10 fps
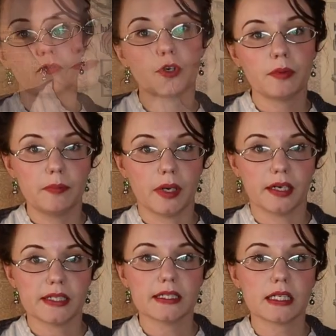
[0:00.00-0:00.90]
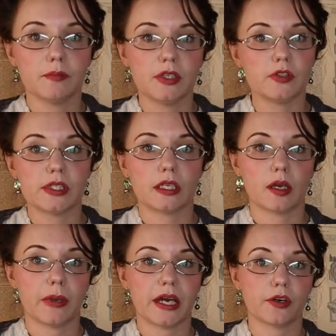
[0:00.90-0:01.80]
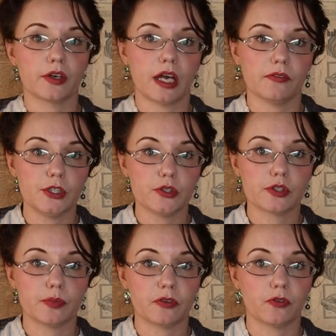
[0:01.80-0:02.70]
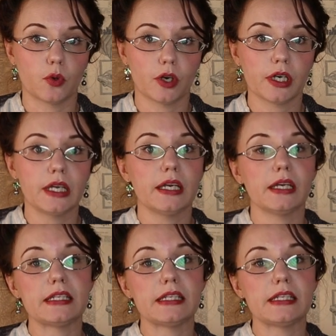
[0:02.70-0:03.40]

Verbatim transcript: For my bodice, I'm using a pattern I've used before.